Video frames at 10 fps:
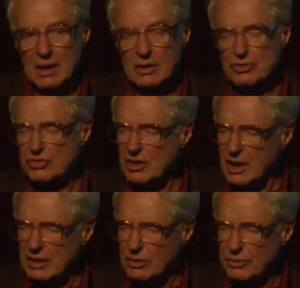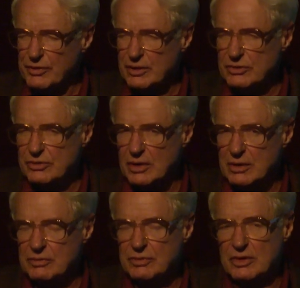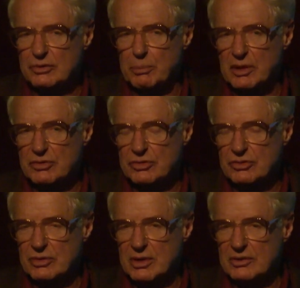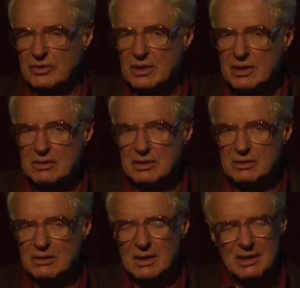She, I don't think, saved as much as he did.